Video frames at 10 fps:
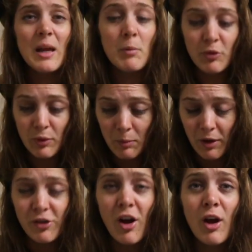in between
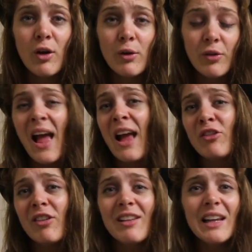my toes,
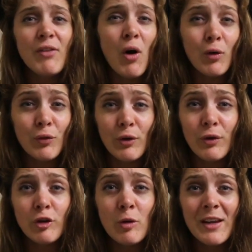and just leave it on for a
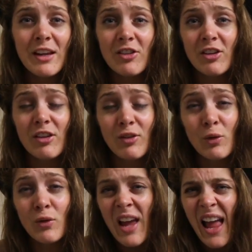few minutes to
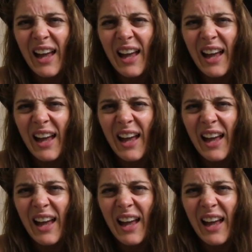sort of